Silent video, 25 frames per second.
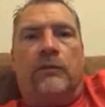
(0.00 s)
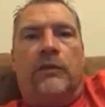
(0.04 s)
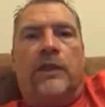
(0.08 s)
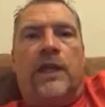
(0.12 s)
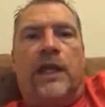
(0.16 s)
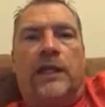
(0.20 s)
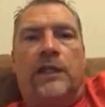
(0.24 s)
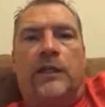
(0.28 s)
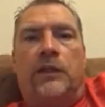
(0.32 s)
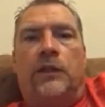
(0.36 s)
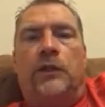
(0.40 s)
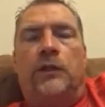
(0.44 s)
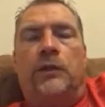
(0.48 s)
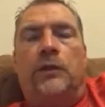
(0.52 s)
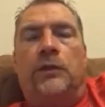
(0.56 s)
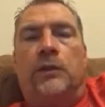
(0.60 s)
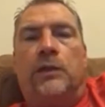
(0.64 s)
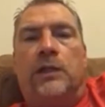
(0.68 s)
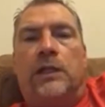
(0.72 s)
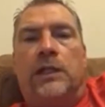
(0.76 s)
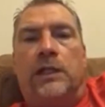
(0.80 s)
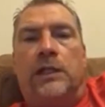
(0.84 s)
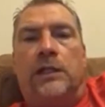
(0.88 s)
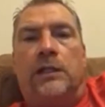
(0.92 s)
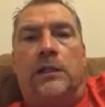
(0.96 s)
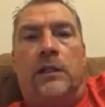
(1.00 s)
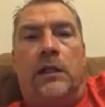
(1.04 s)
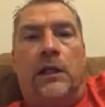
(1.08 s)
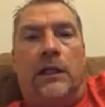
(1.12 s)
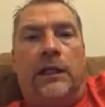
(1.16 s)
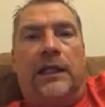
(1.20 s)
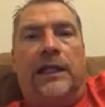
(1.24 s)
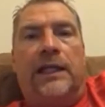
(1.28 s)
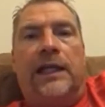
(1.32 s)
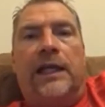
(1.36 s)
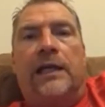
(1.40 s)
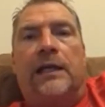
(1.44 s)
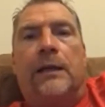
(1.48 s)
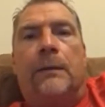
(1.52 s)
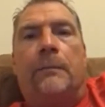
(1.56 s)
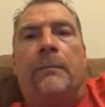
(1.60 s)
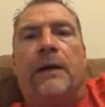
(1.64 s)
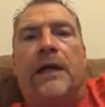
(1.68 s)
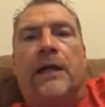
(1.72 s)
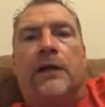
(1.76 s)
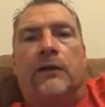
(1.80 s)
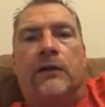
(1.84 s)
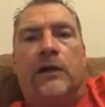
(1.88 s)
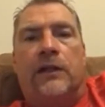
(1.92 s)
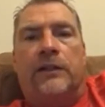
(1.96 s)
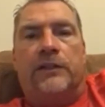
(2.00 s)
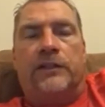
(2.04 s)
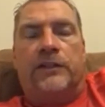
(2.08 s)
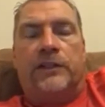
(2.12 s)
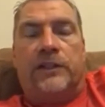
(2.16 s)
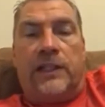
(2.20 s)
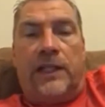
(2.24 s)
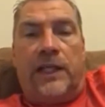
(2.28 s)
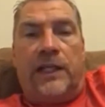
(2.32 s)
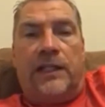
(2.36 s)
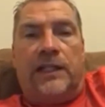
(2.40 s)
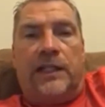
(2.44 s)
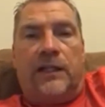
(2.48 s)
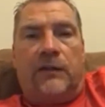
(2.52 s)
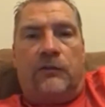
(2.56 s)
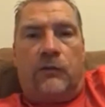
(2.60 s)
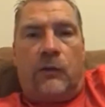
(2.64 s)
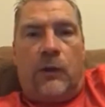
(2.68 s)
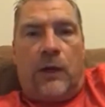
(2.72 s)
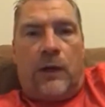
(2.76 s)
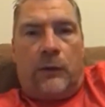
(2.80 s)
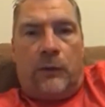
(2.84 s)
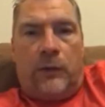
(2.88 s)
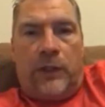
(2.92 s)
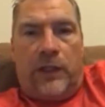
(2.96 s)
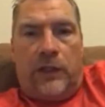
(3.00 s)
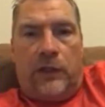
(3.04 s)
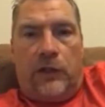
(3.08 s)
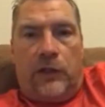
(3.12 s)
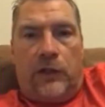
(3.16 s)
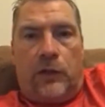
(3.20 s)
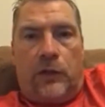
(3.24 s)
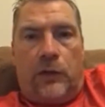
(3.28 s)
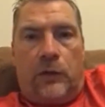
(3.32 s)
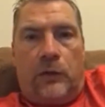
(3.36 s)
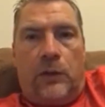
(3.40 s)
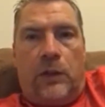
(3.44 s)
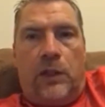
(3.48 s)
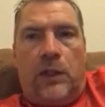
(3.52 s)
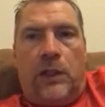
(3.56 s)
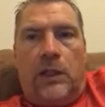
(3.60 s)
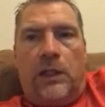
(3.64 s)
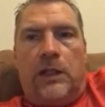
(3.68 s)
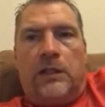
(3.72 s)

that you can get a better understanding of what we do,